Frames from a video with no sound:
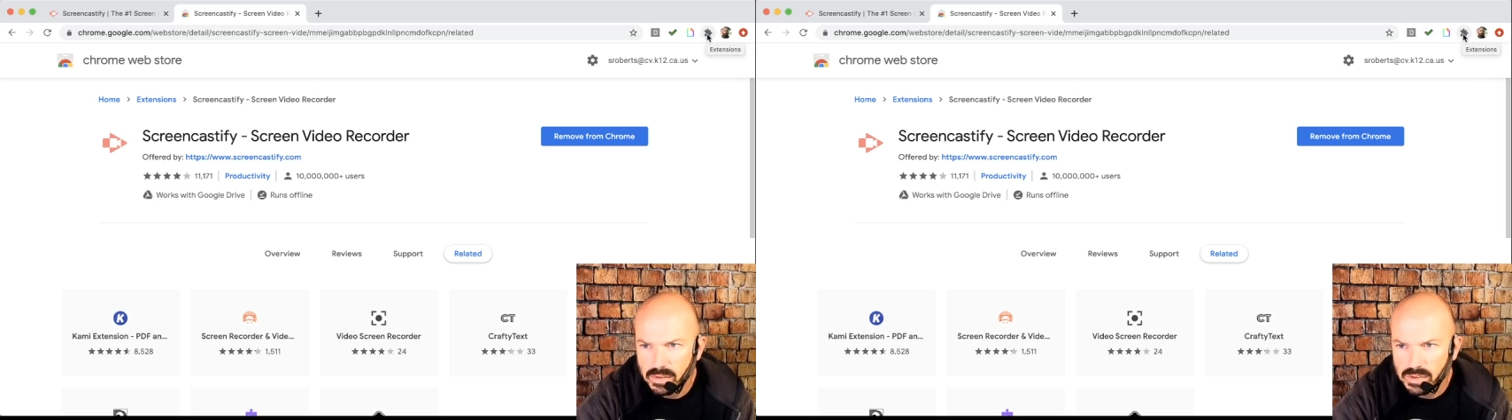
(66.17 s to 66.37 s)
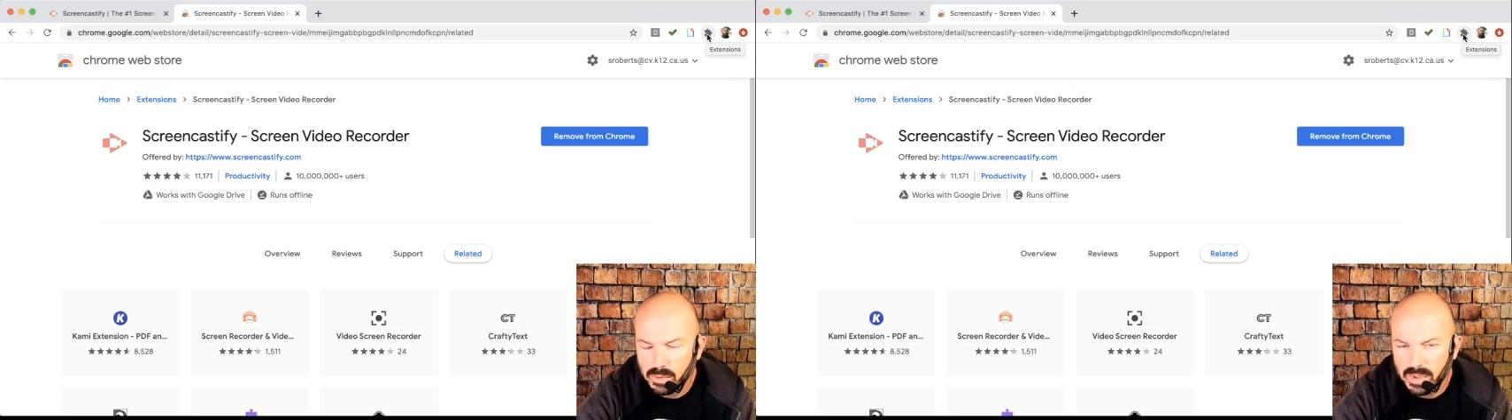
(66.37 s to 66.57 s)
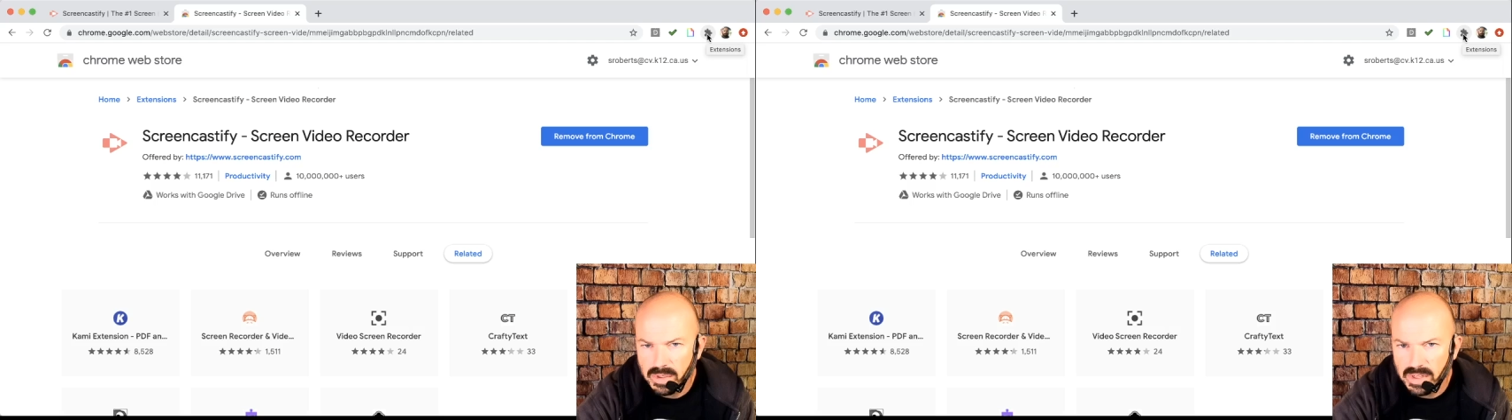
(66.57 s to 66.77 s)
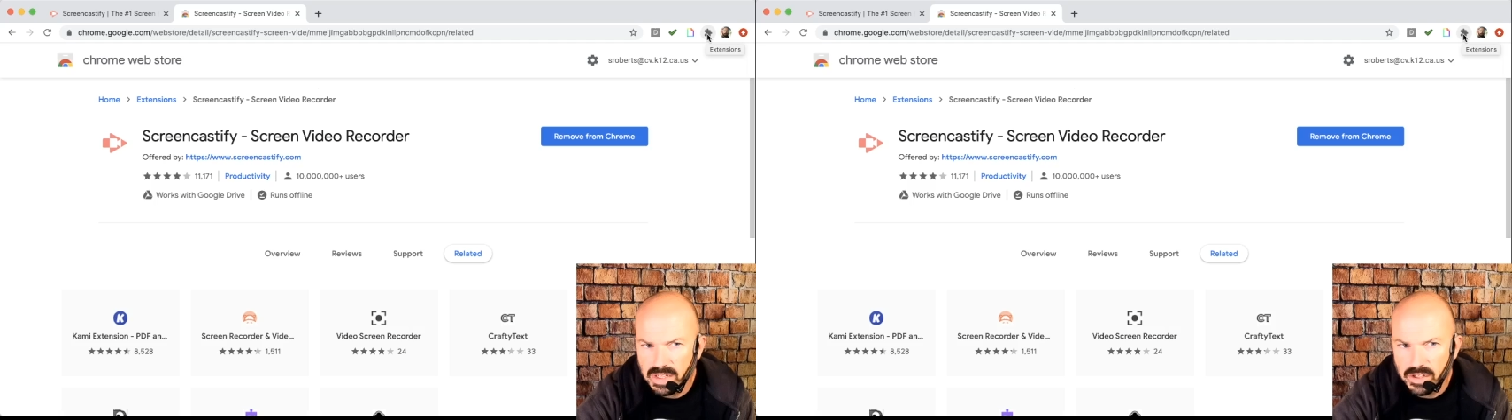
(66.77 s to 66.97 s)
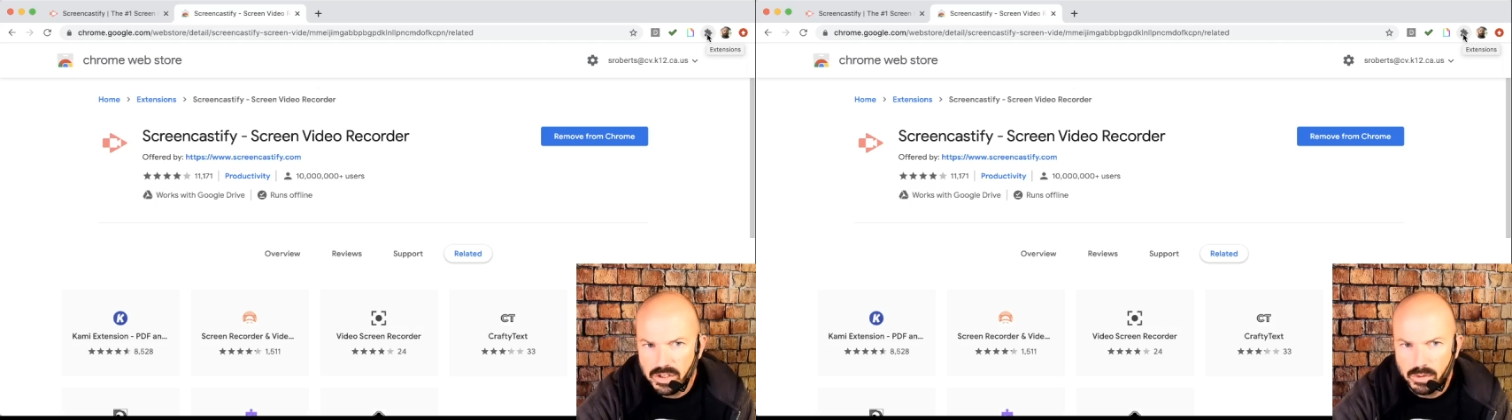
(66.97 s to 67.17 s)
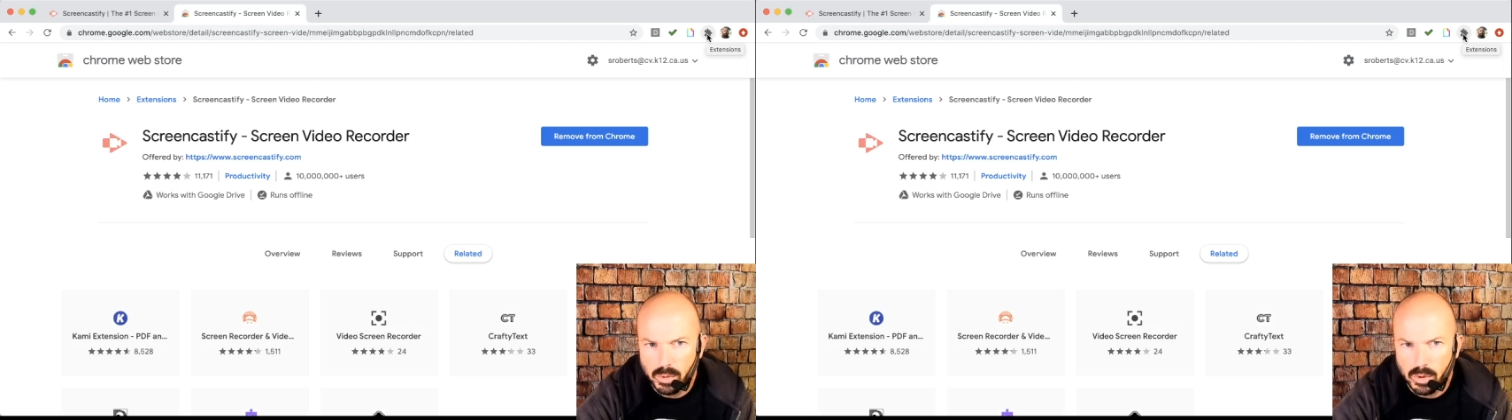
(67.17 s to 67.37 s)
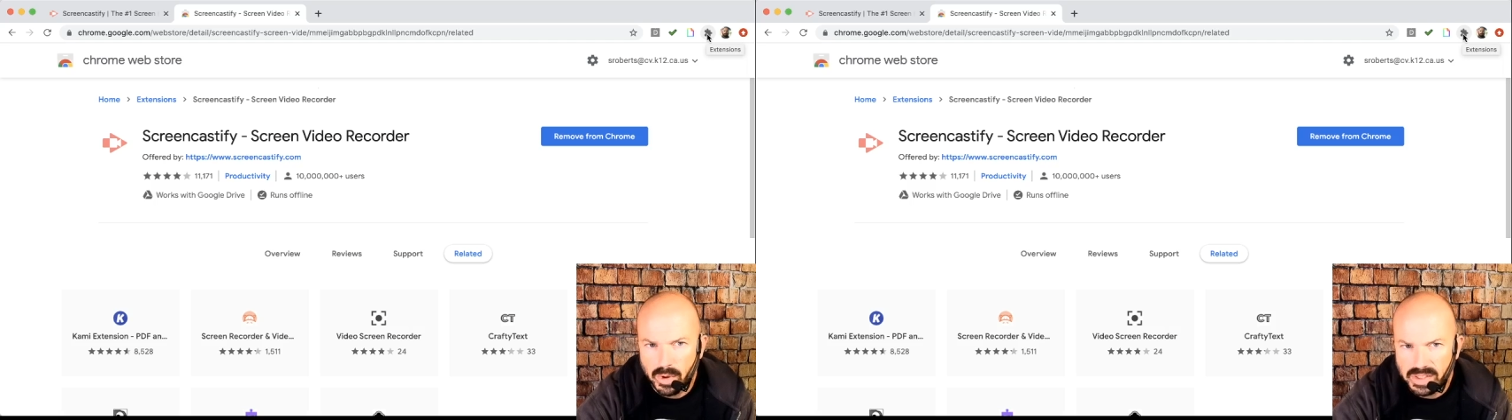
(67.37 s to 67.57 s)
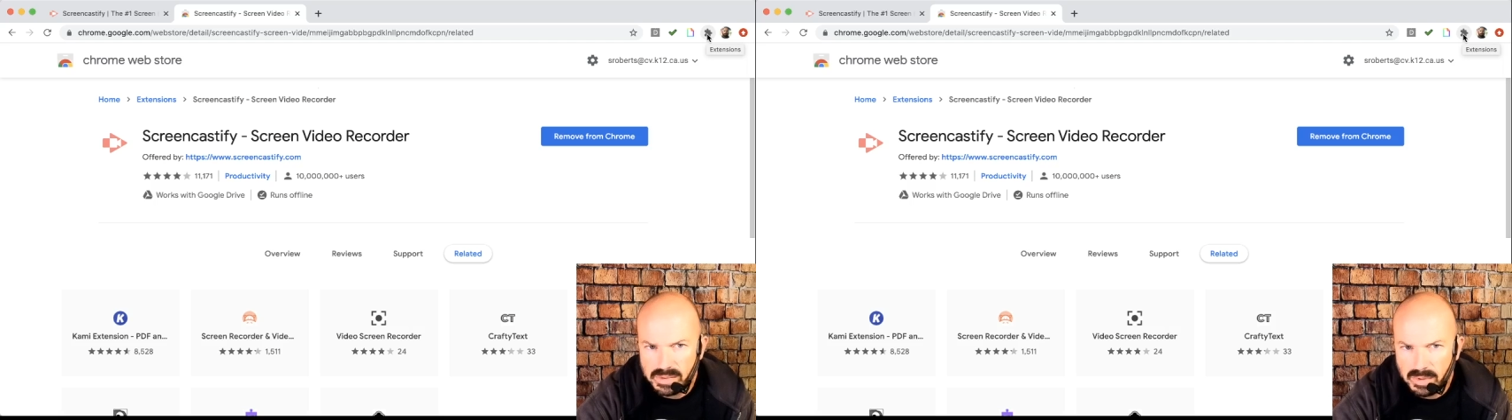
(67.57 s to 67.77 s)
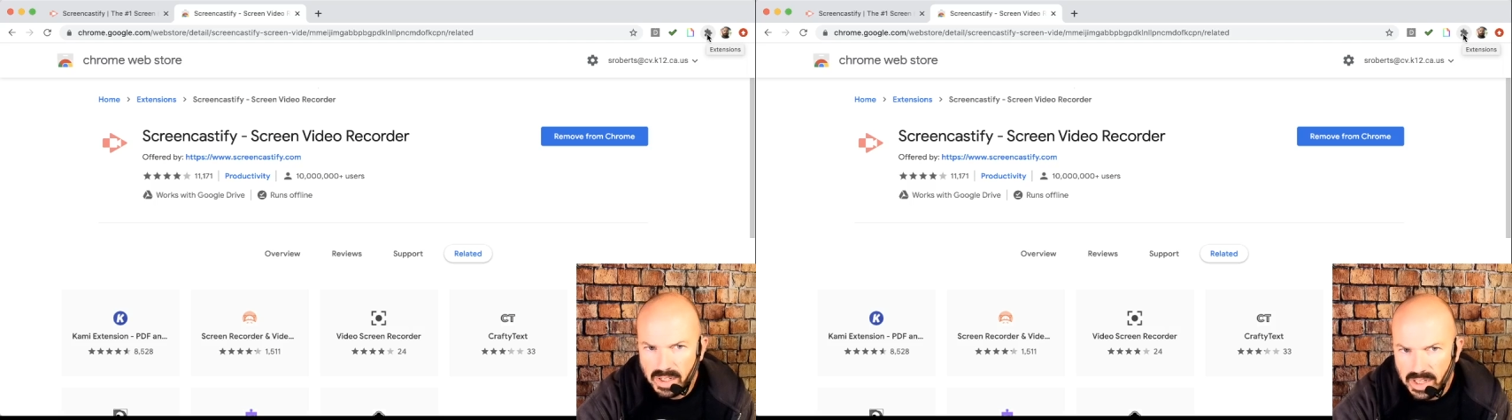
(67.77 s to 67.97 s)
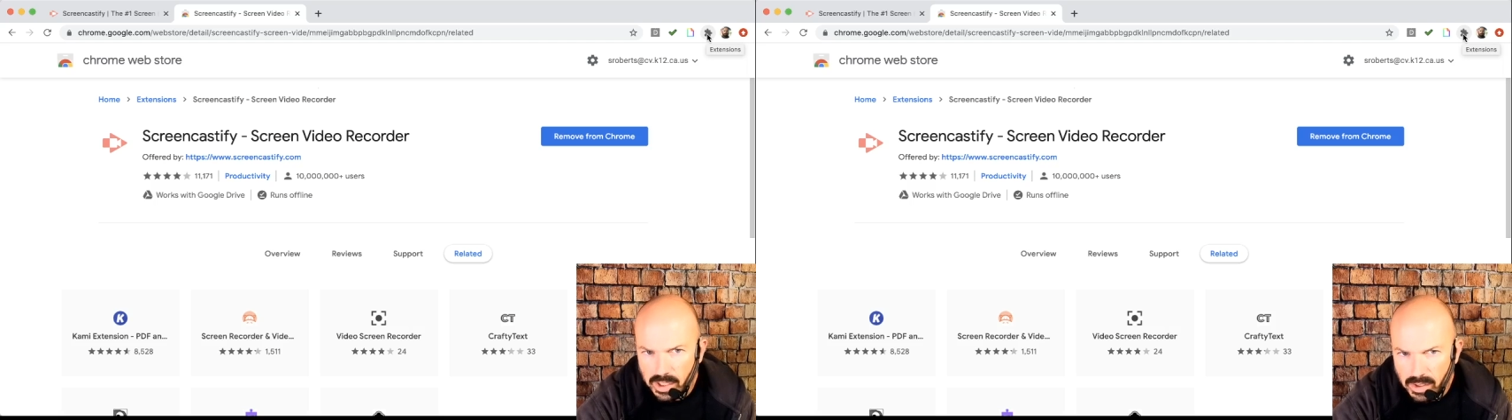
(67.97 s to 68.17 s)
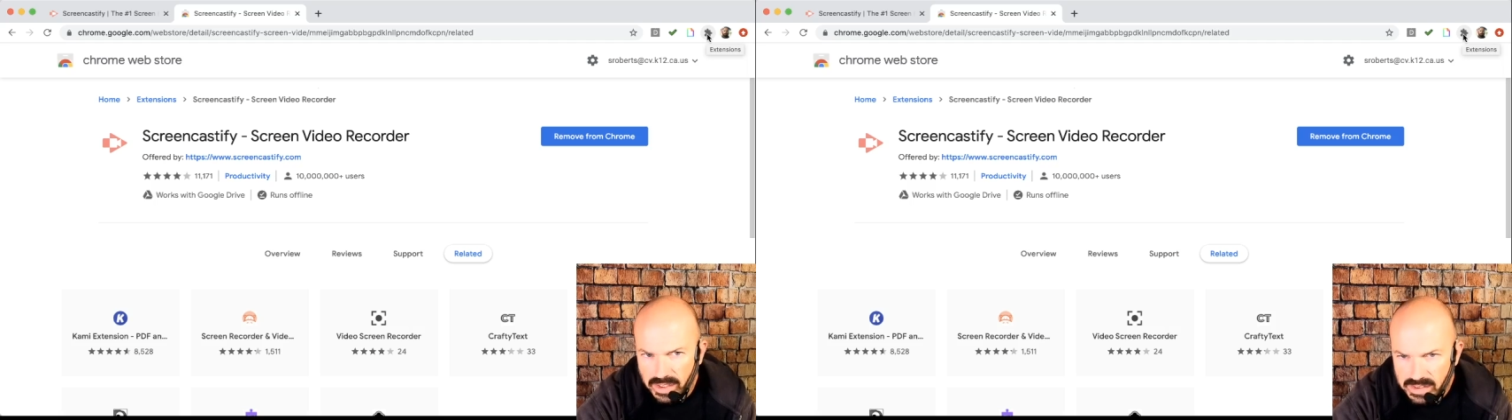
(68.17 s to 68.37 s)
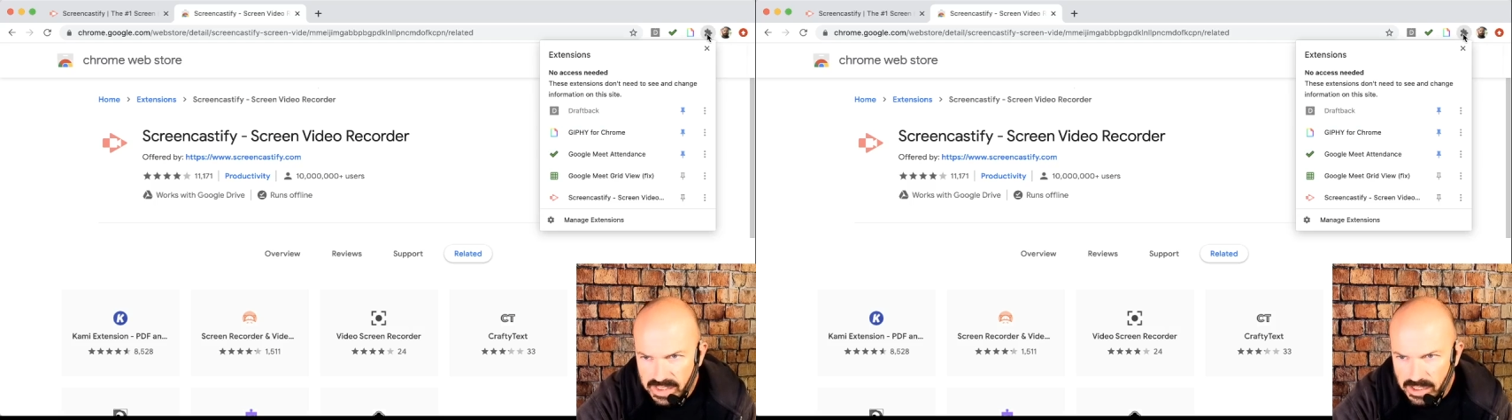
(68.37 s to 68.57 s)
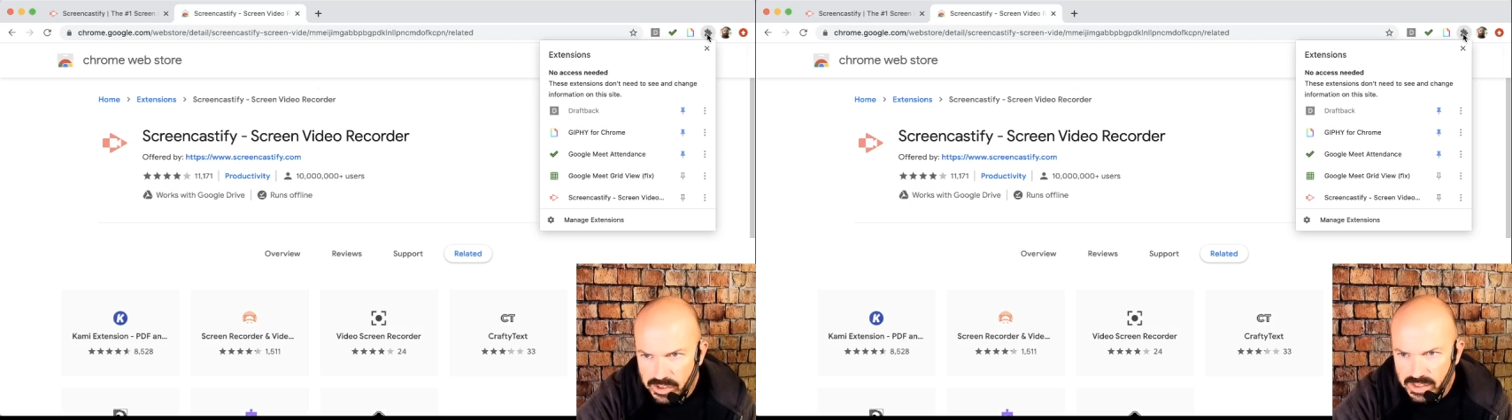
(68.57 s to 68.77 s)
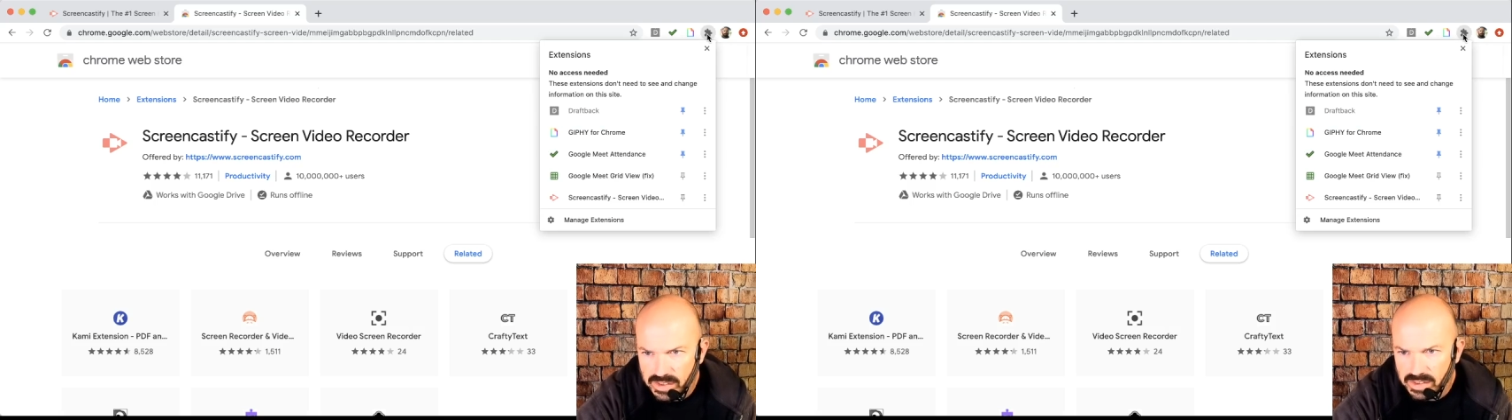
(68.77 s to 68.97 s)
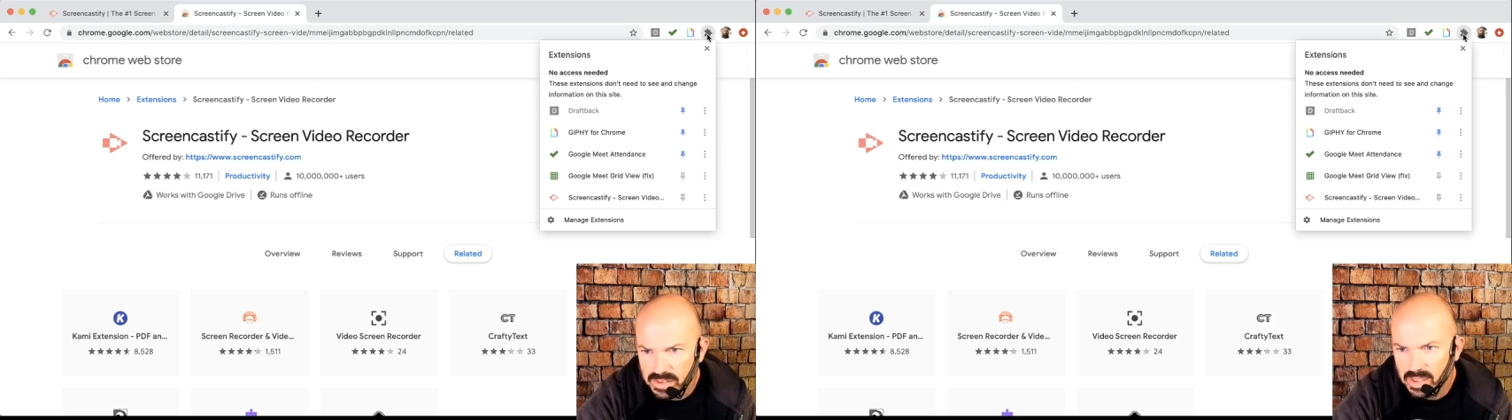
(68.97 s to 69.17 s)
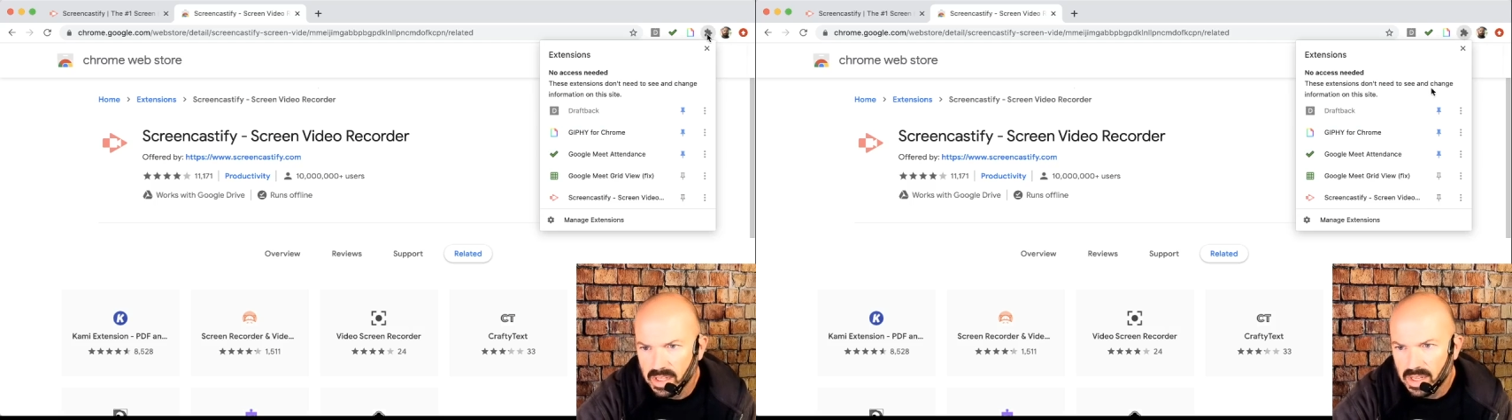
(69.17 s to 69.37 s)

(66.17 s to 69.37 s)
So what I need to do real quick is I'm going to click on Extensions,